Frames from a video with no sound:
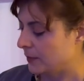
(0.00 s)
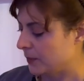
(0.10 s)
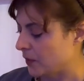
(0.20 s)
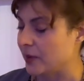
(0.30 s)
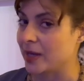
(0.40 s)

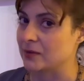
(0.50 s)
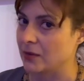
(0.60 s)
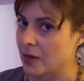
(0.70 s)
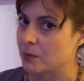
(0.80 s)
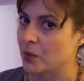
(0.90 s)
So that's
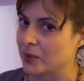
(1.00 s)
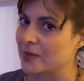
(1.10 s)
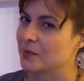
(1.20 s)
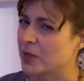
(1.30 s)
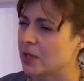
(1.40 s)
very important,
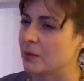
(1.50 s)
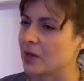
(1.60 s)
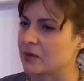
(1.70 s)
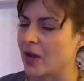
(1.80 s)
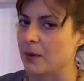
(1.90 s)
especially
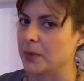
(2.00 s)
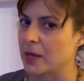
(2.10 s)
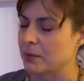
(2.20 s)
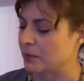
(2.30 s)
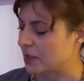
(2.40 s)
because you have
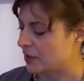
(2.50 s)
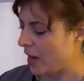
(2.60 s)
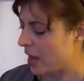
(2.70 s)
paper mache.